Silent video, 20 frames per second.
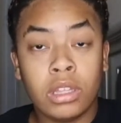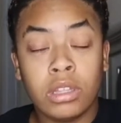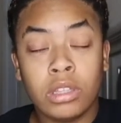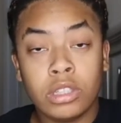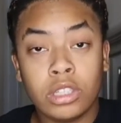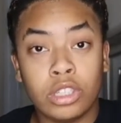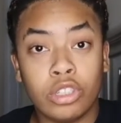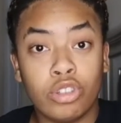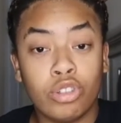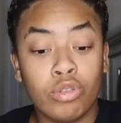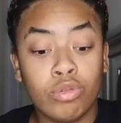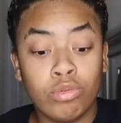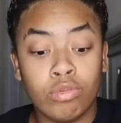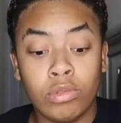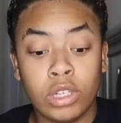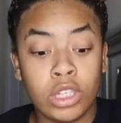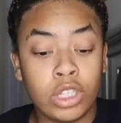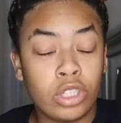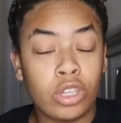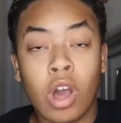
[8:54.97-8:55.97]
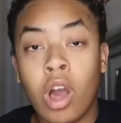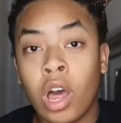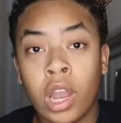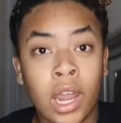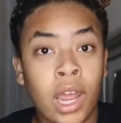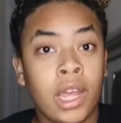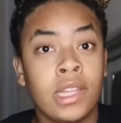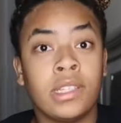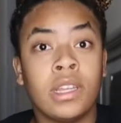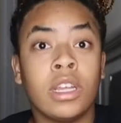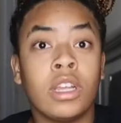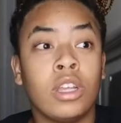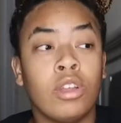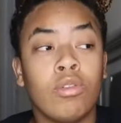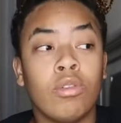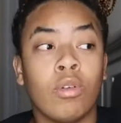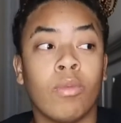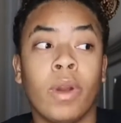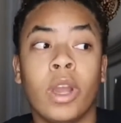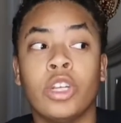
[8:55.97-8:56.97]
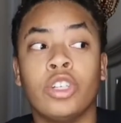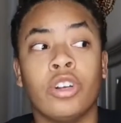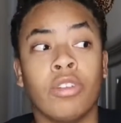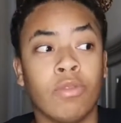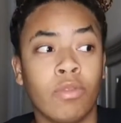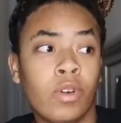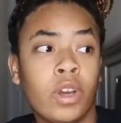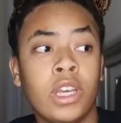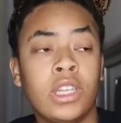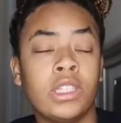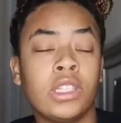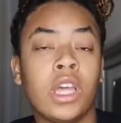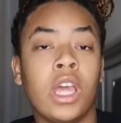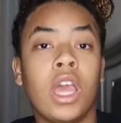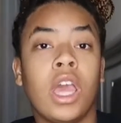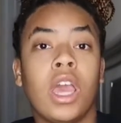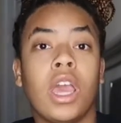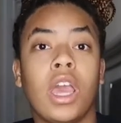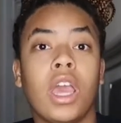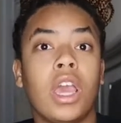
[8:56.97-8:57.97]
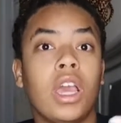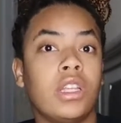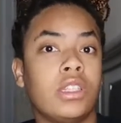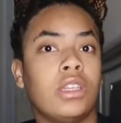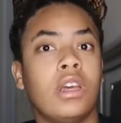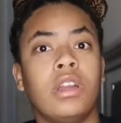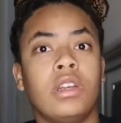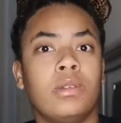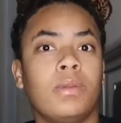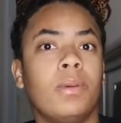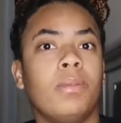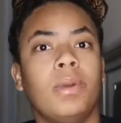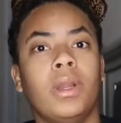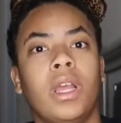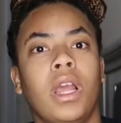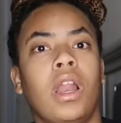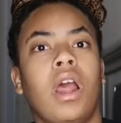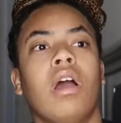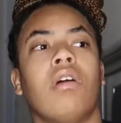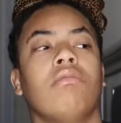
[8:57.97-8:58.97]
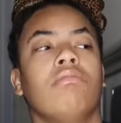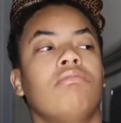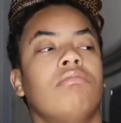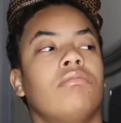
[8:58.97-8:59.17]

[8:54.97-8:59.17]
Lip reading: Since you this tall ass nigga, you could raise your voice and tell these people to get out.